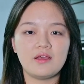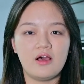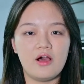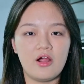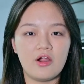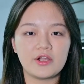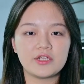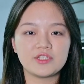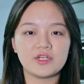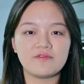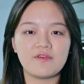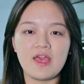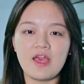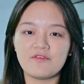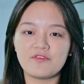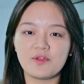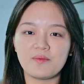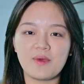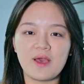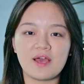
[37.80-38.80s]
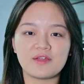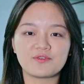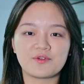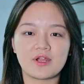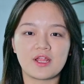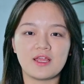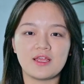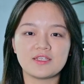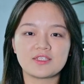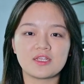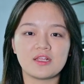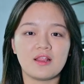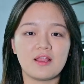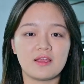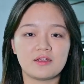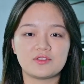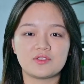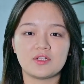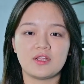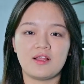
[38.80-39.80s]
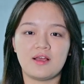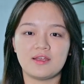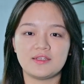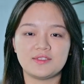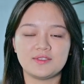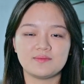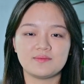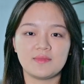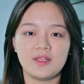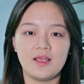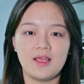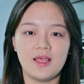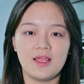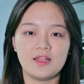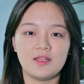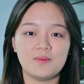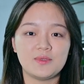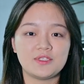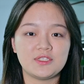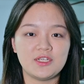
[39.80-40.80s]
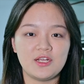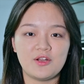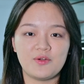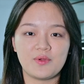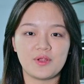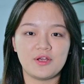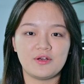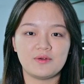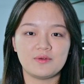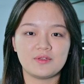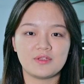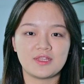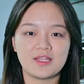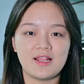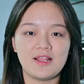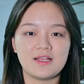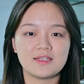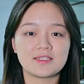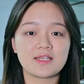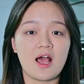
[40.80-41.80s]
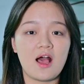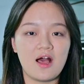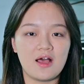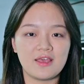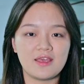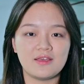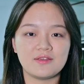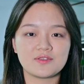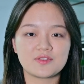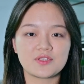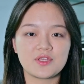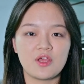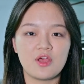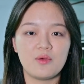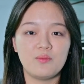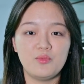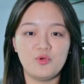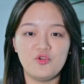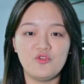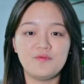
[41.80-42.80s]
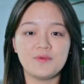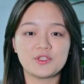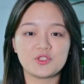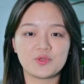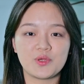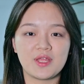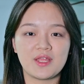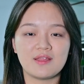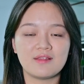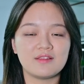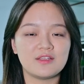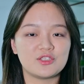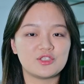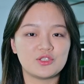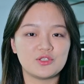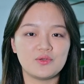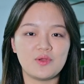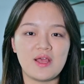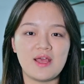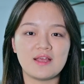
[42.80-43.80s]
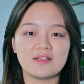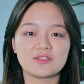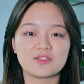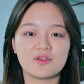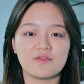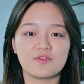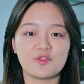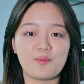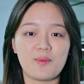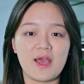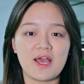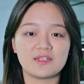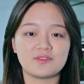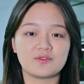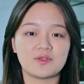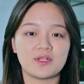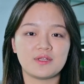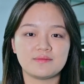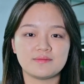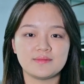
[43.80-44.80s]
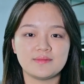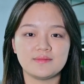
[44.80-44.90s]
the heart of every battery is an electrolyte, a material that lets ions move between the two ends of the battery.